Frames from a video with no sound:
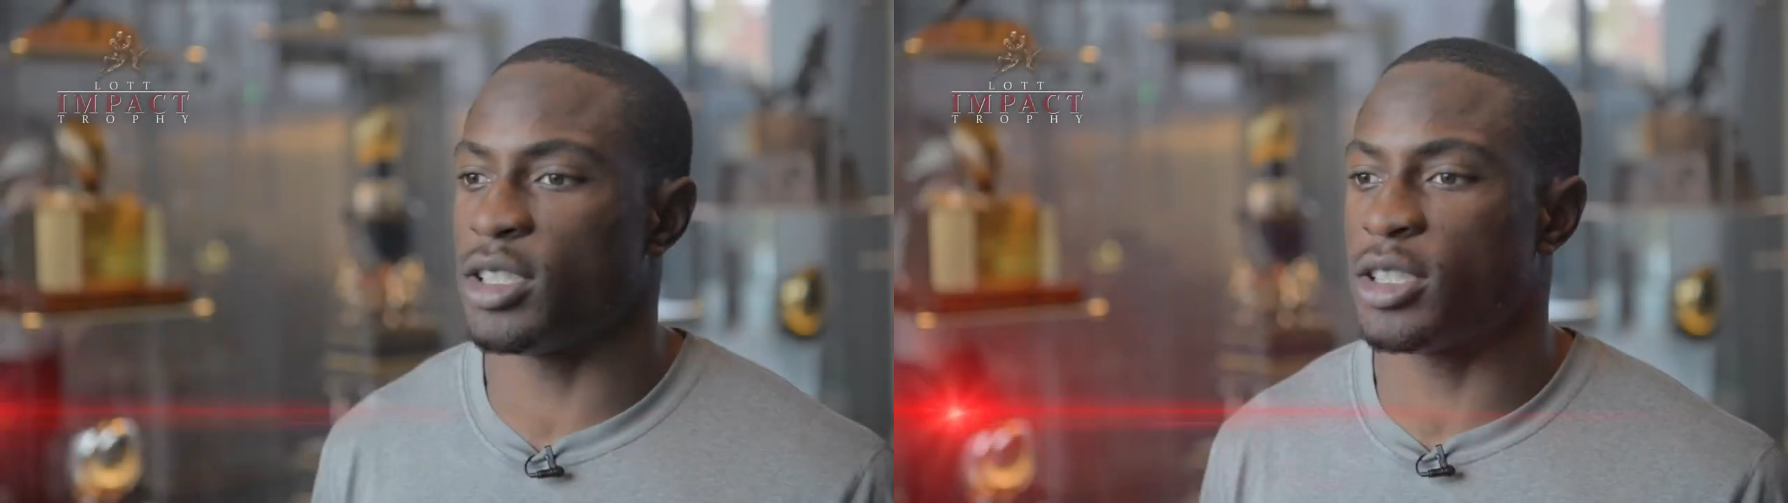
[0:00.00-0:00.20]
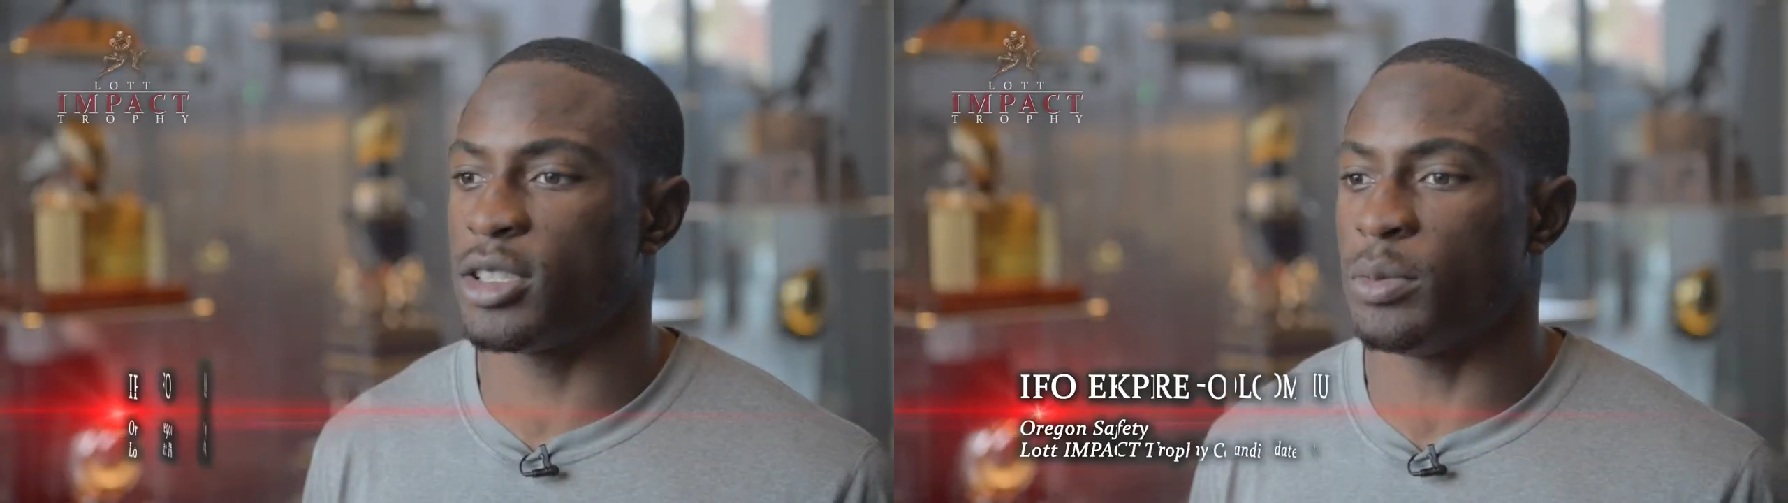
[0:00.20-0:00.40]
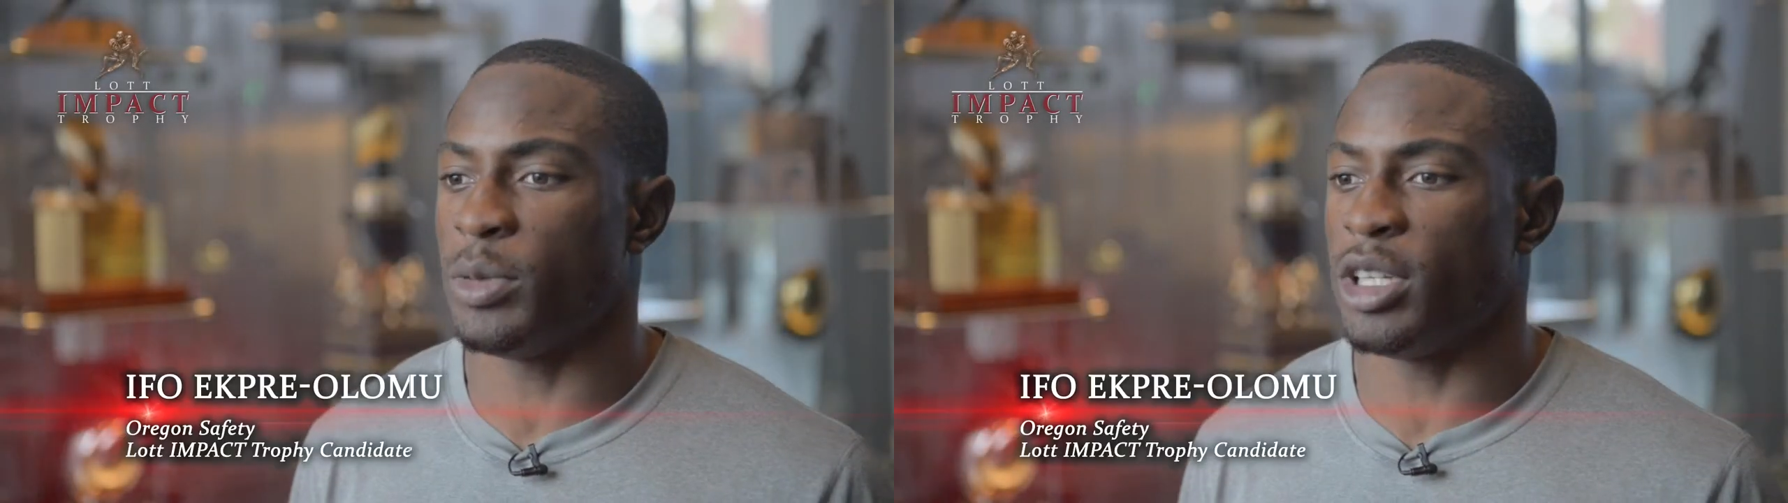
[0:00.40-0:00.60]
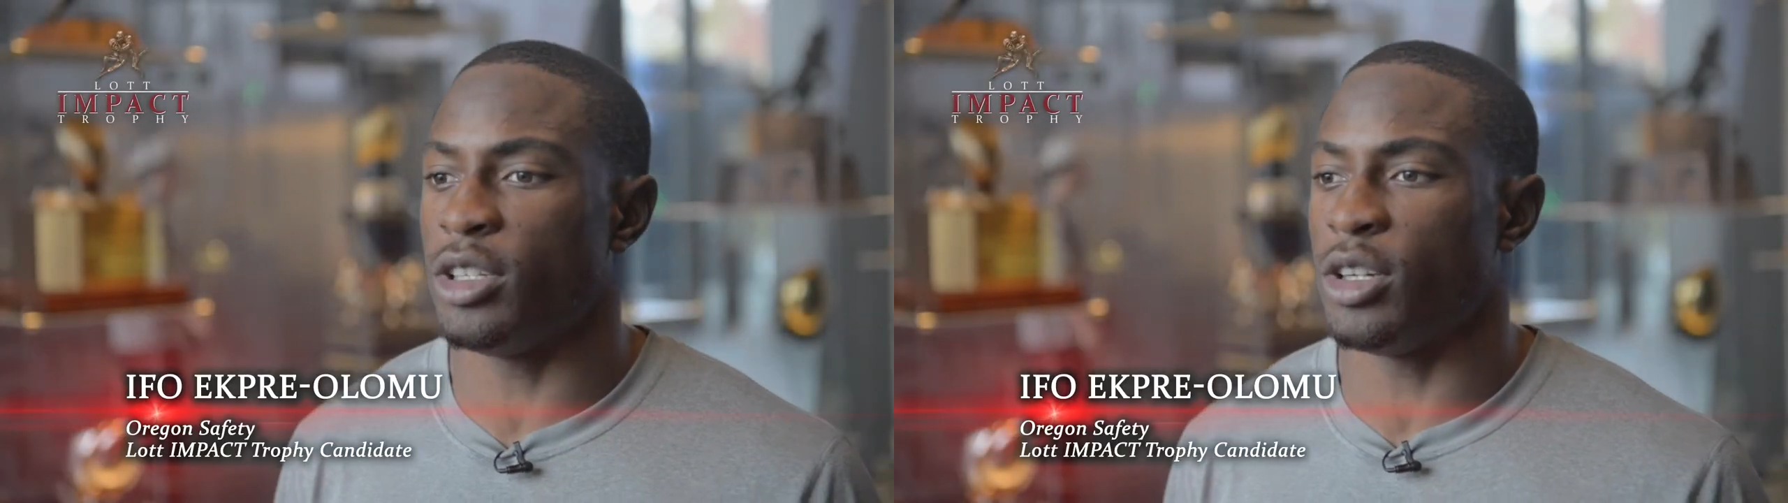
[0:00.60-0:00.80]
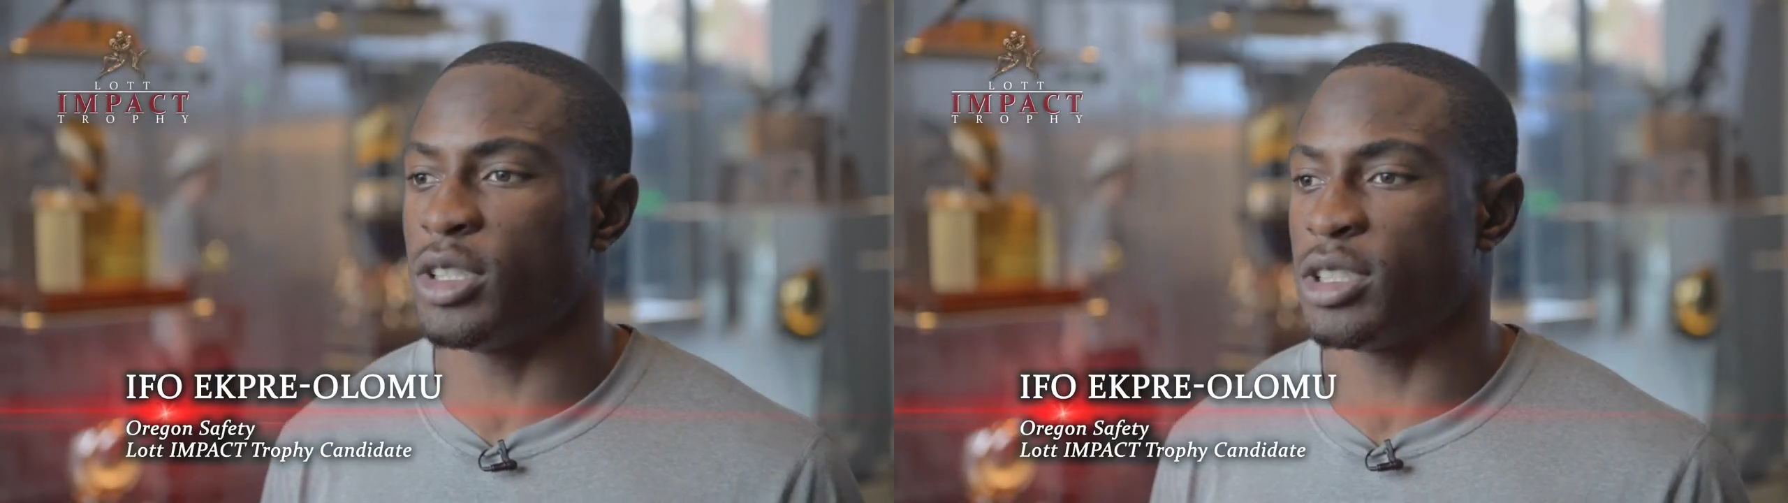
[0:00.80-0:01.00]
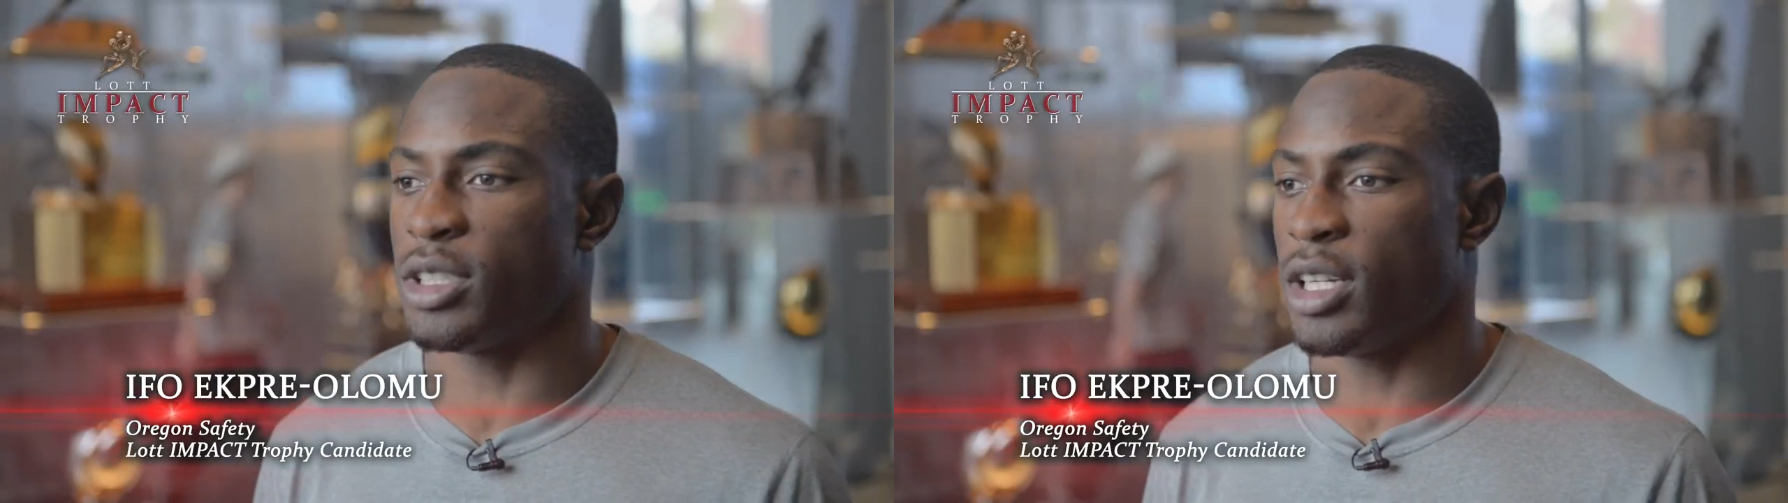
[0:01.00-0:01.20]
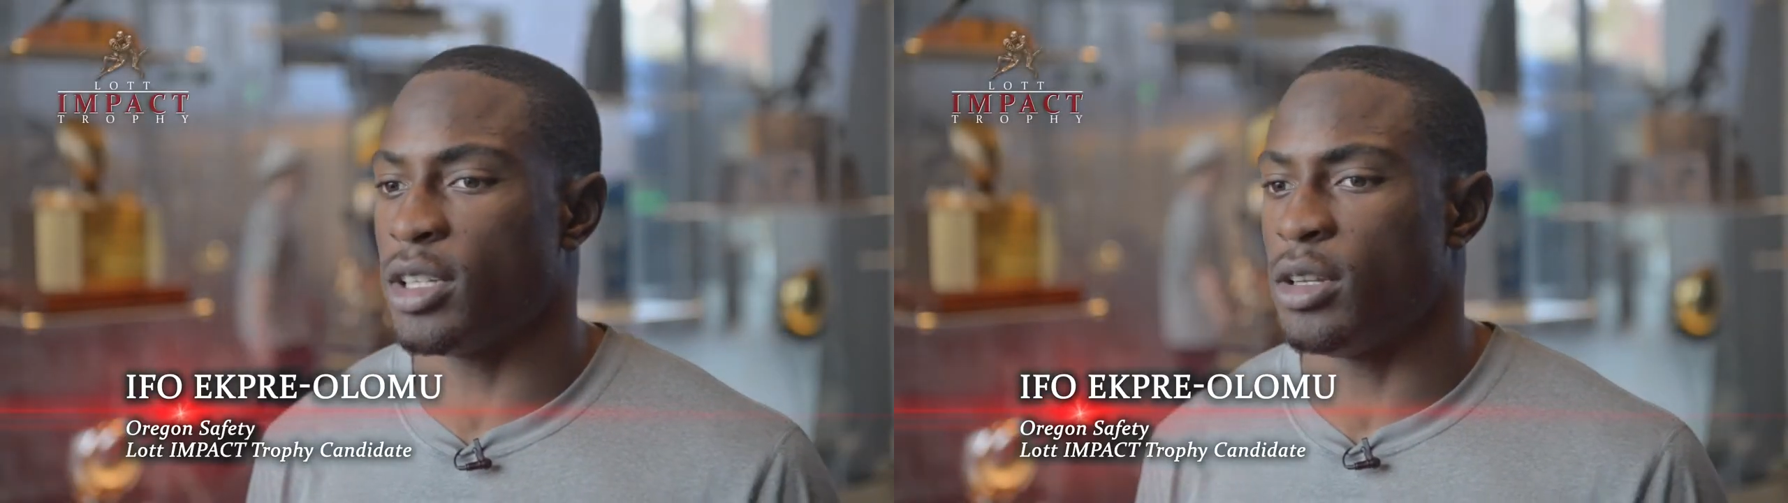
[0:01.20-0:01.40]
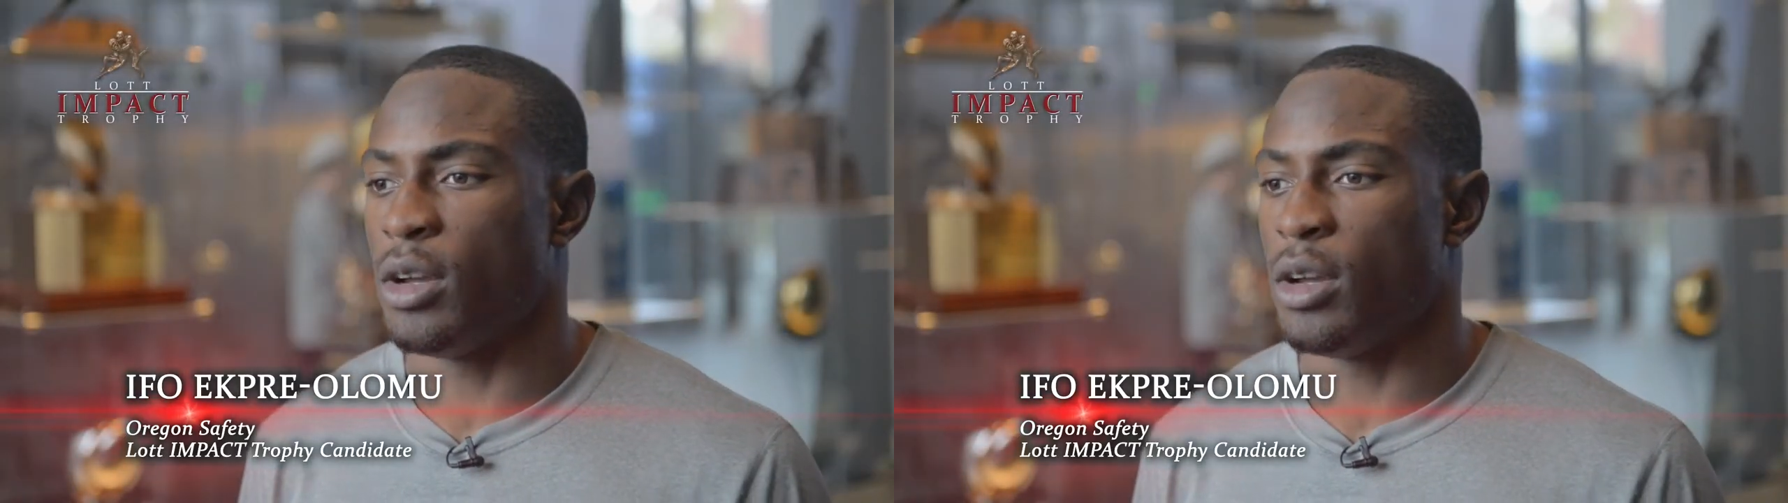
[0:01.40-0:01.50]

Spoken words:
Just being noticed that